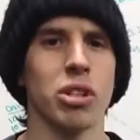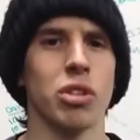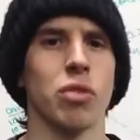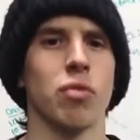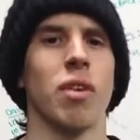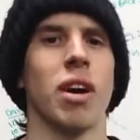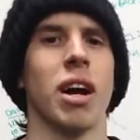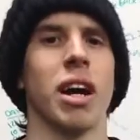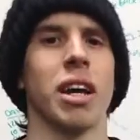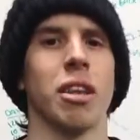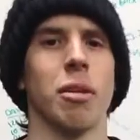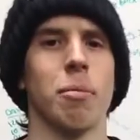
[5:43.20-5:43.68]
are
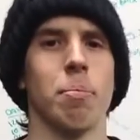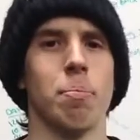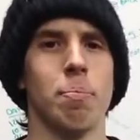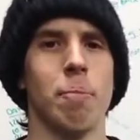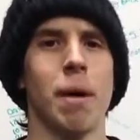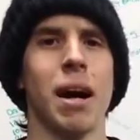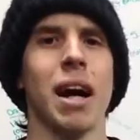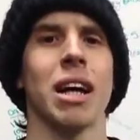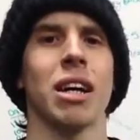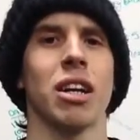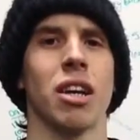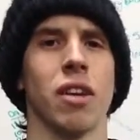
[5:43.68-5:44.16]
right at the
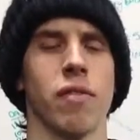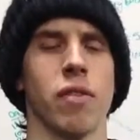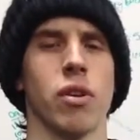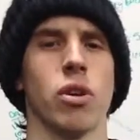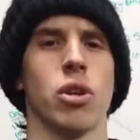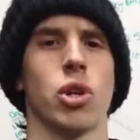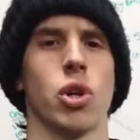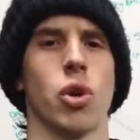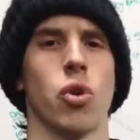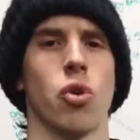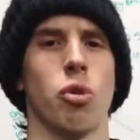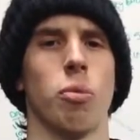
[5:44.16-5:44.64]
back of
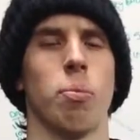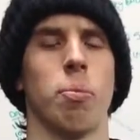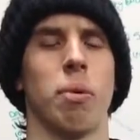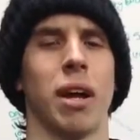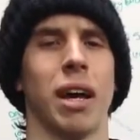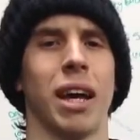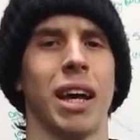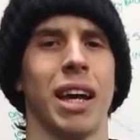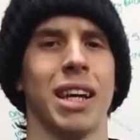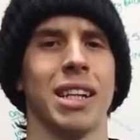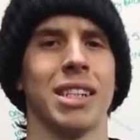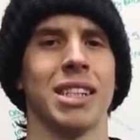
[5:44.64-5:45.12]
your shoulder
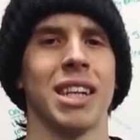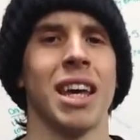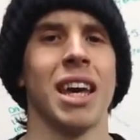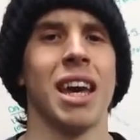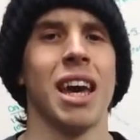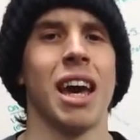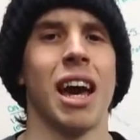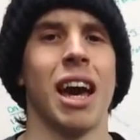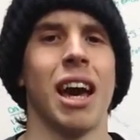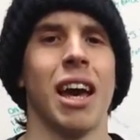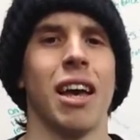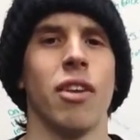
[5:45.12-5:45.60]
blades,
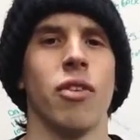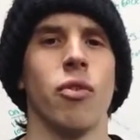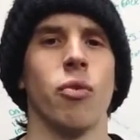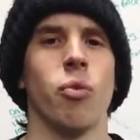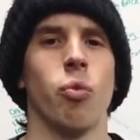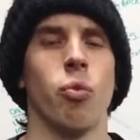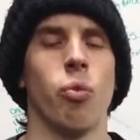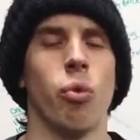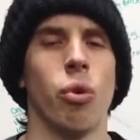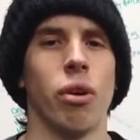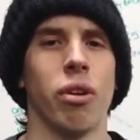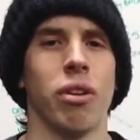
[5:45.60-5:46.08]
and
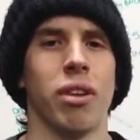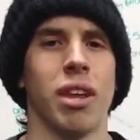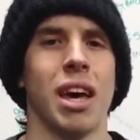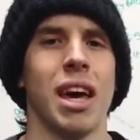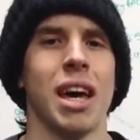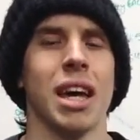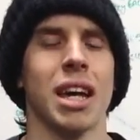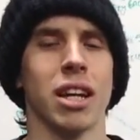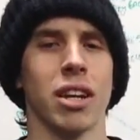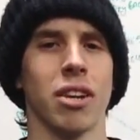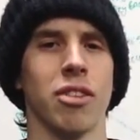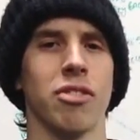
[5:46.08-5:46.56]
what
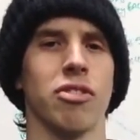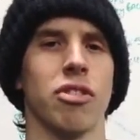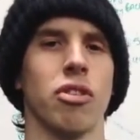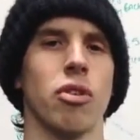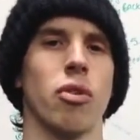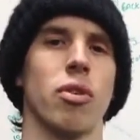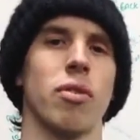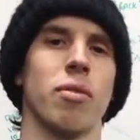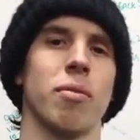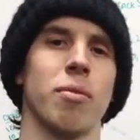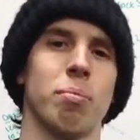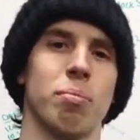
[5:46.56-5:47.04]
they're going to
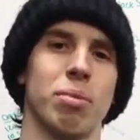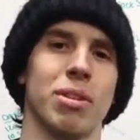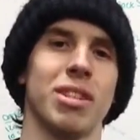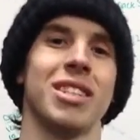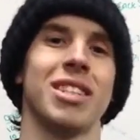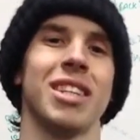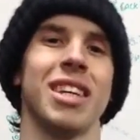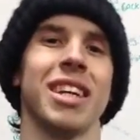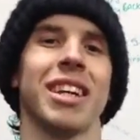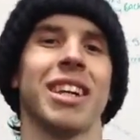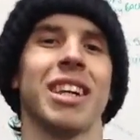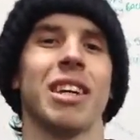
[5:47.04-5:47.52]
do, and
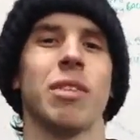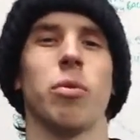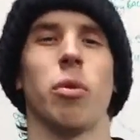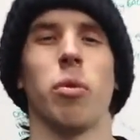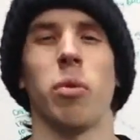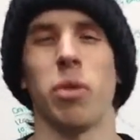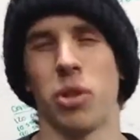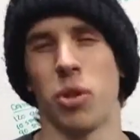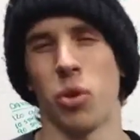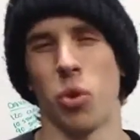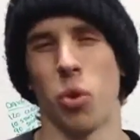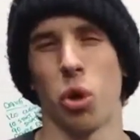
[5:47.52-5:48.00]
particularly
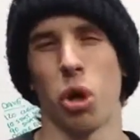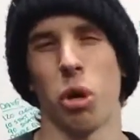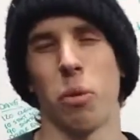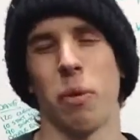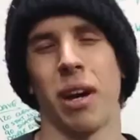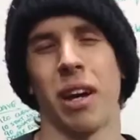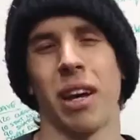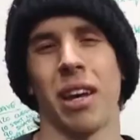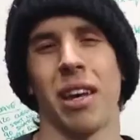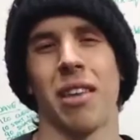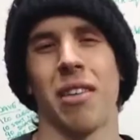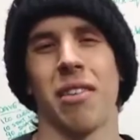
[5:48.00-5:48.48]
what we're talking
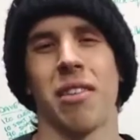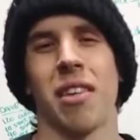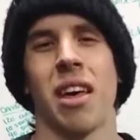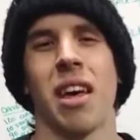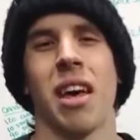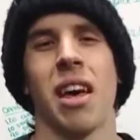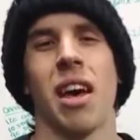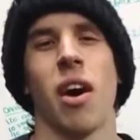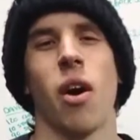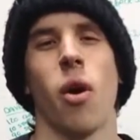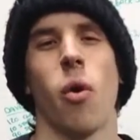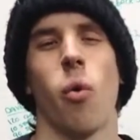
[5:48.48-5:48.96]
about, is
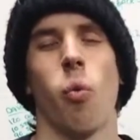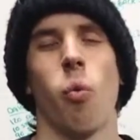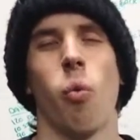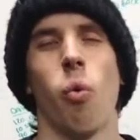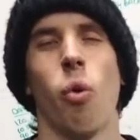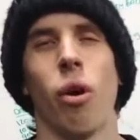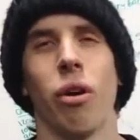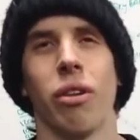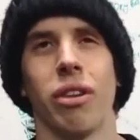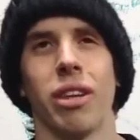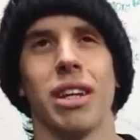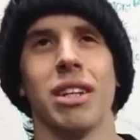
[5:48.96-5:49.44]

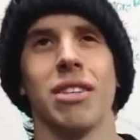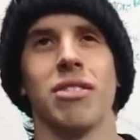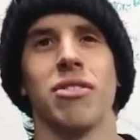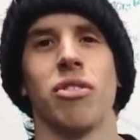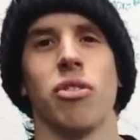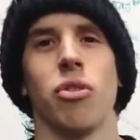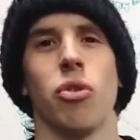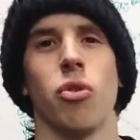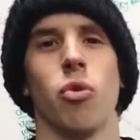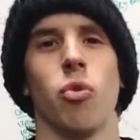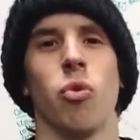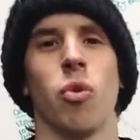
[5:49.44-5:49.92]
what they
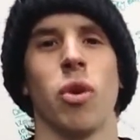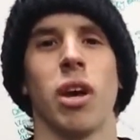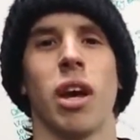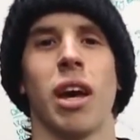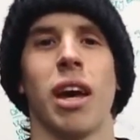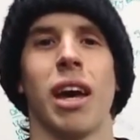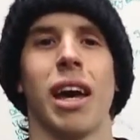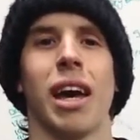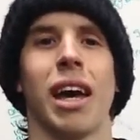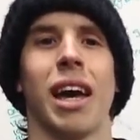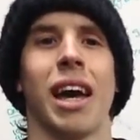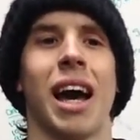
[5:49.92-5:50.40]
do
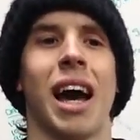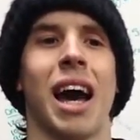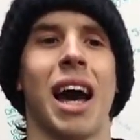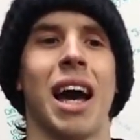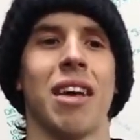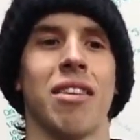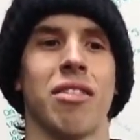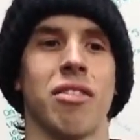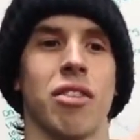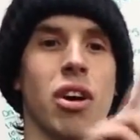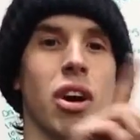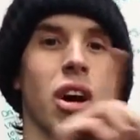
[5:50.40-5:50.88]

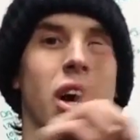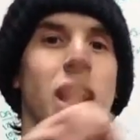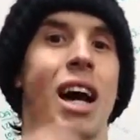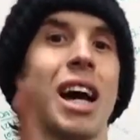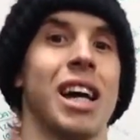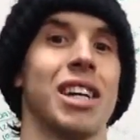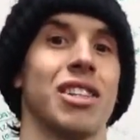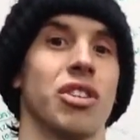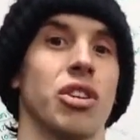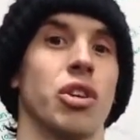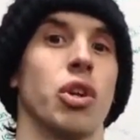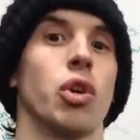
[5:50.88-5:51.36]
as
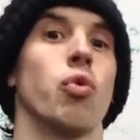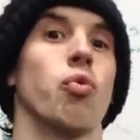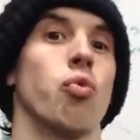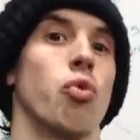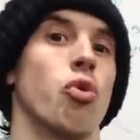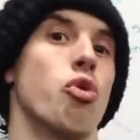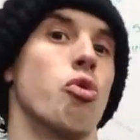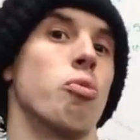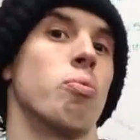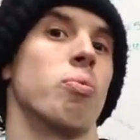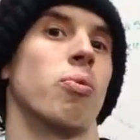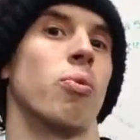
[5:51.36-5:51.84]
a
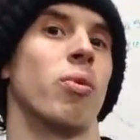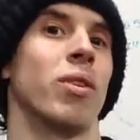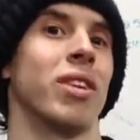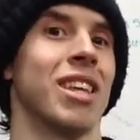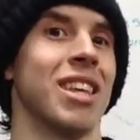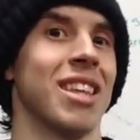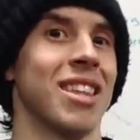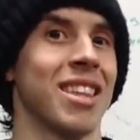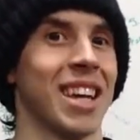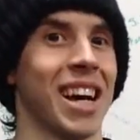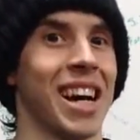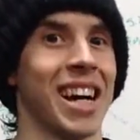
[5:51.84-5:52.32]
group when
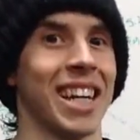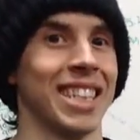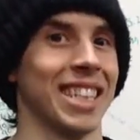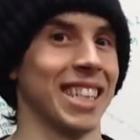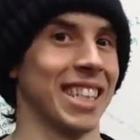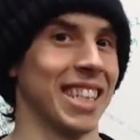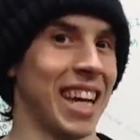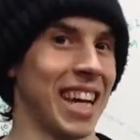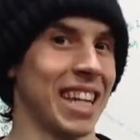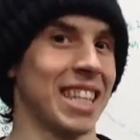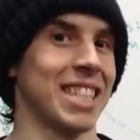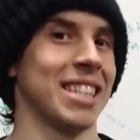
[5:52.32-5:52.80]
these
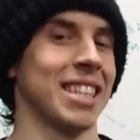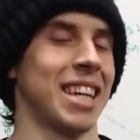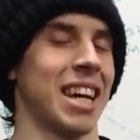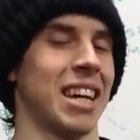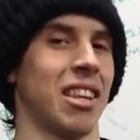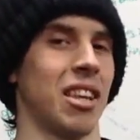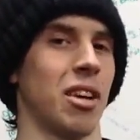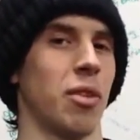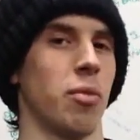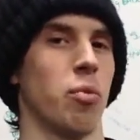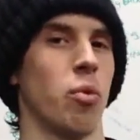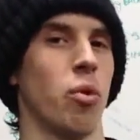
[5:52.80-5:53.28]
guys get
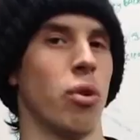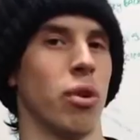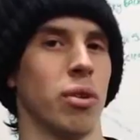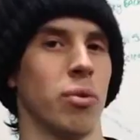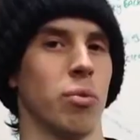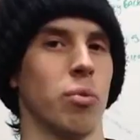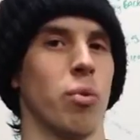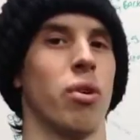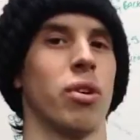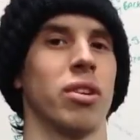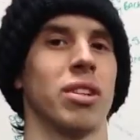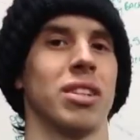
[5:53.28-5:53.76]
together.
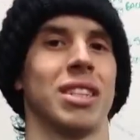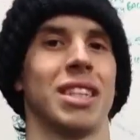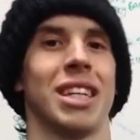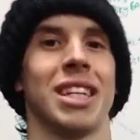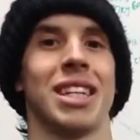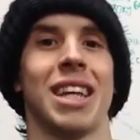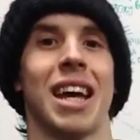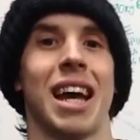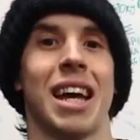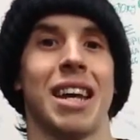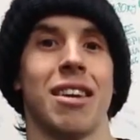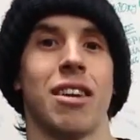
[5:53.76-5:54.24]
What do
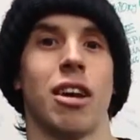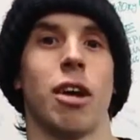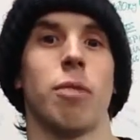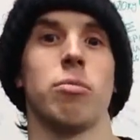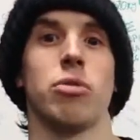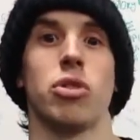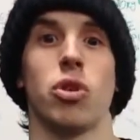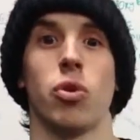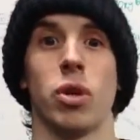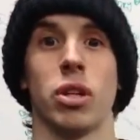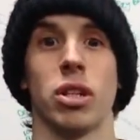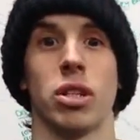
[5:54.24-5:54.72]
they end
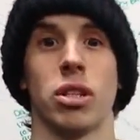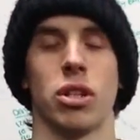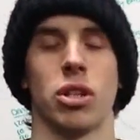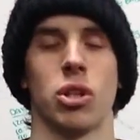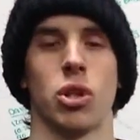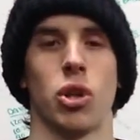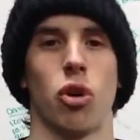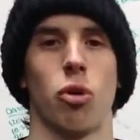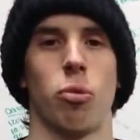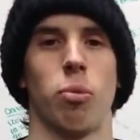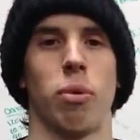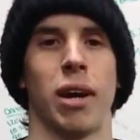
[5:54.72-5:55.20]
up doing to the
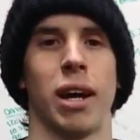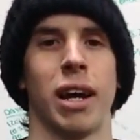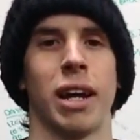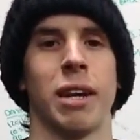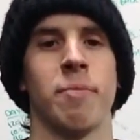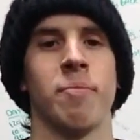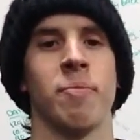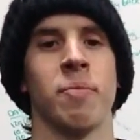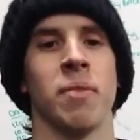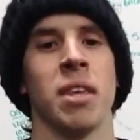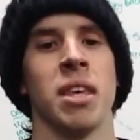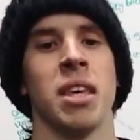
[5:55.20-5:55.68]
shoulder
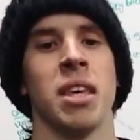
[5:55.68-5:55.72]
blade?